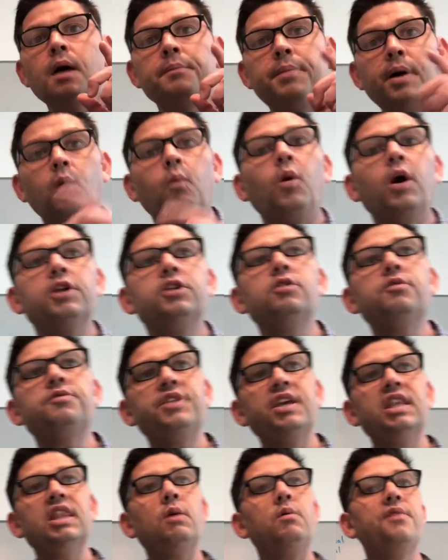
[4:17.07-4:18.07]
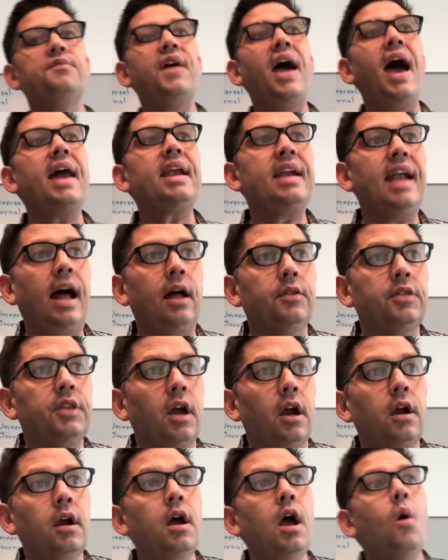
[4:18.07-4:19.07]
But one new thing that we've added out
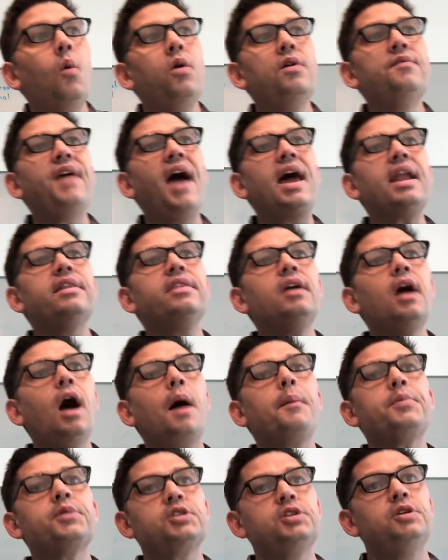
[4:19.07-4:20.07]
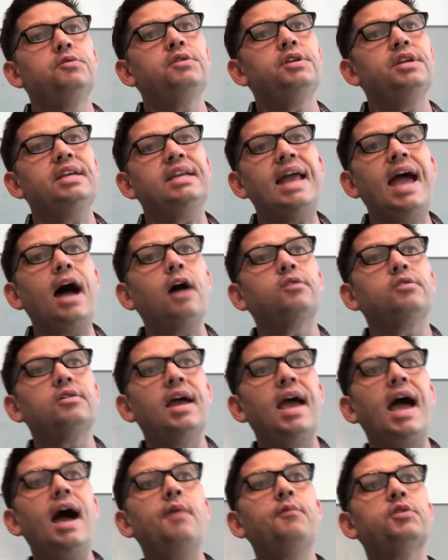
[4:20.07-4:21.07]
there, we've added the opportunity now to
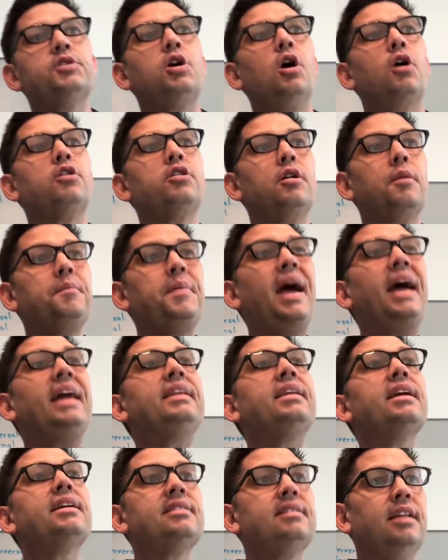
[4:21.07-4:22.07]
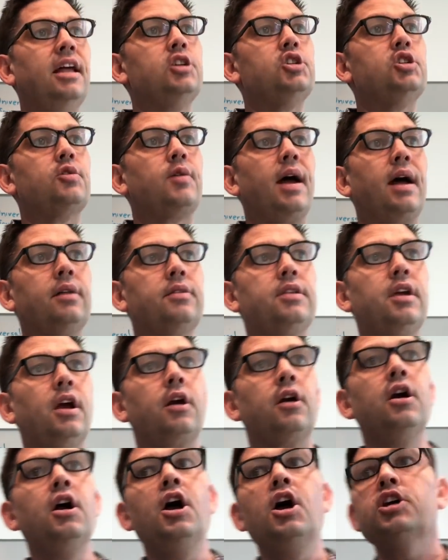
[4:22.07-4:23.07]
have what's called an Appendix Ledger out
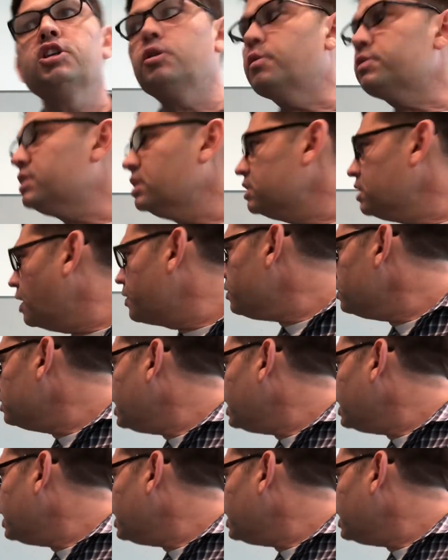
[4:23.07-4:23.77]
there. So it's another